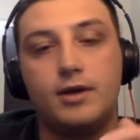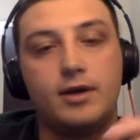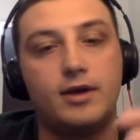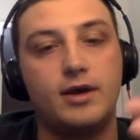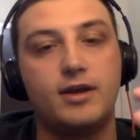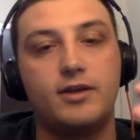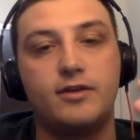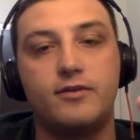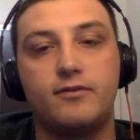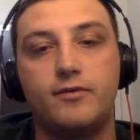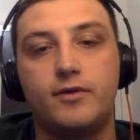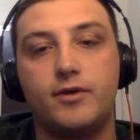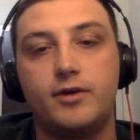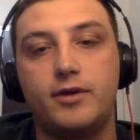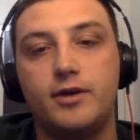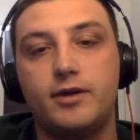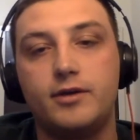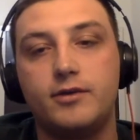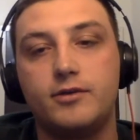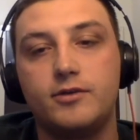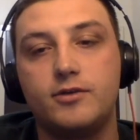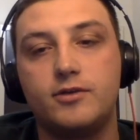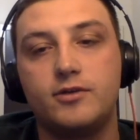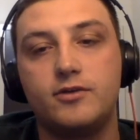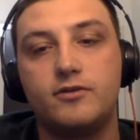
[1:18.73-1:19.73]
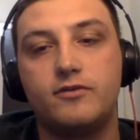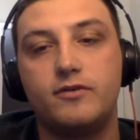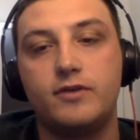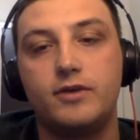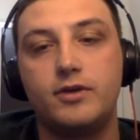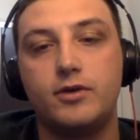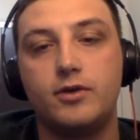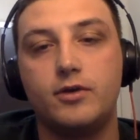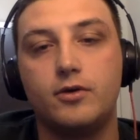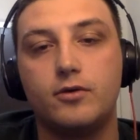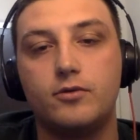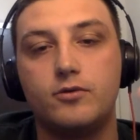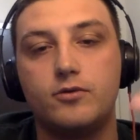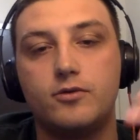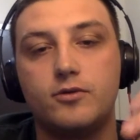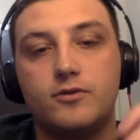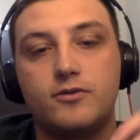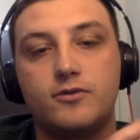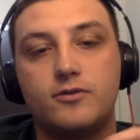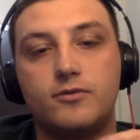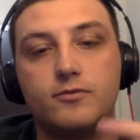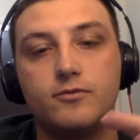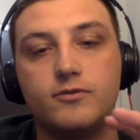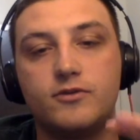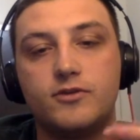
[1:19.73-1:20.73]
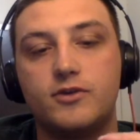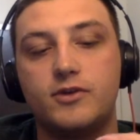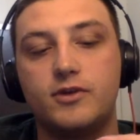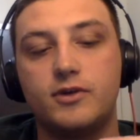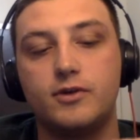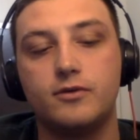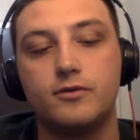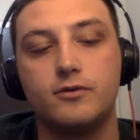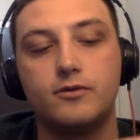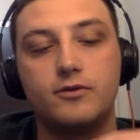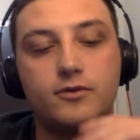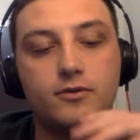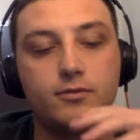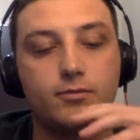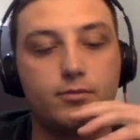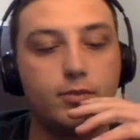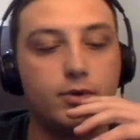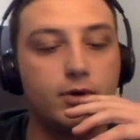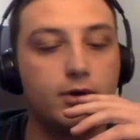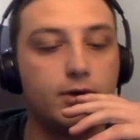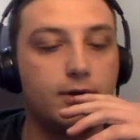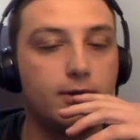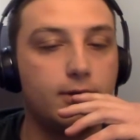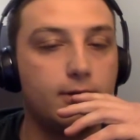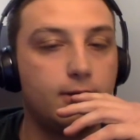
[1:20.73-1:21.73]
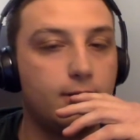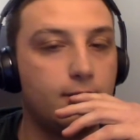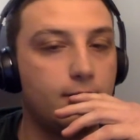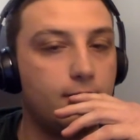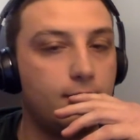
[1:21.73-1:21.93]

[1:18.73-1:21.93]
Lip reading: at the very end of this video, just some stills, but